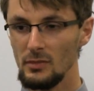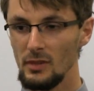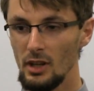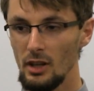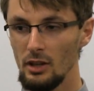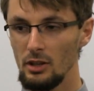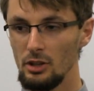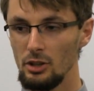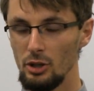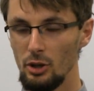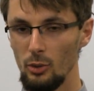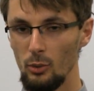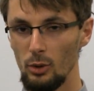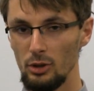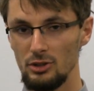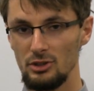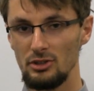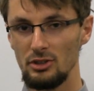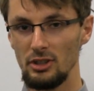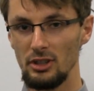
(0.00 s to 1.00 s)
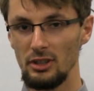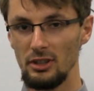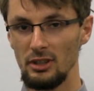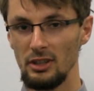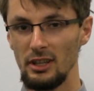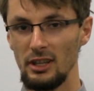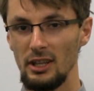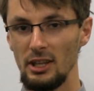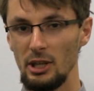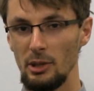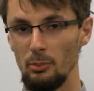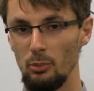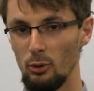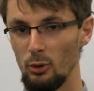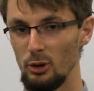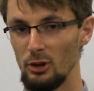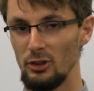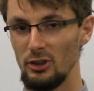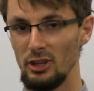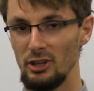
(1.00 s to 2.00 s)
what's the
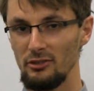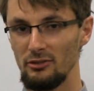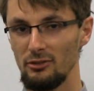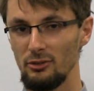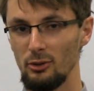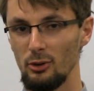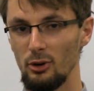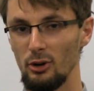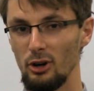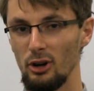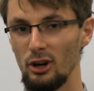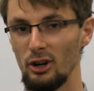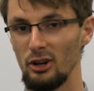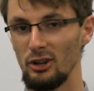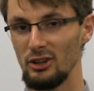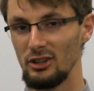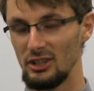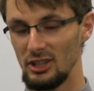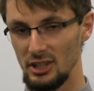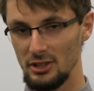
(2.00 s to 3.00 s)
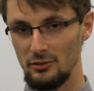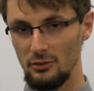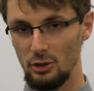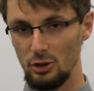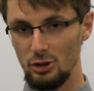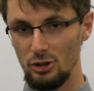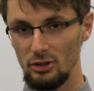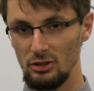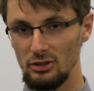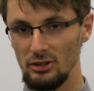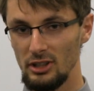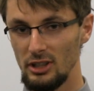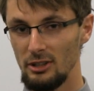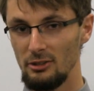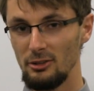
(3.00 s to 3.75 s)
important thing for the next version.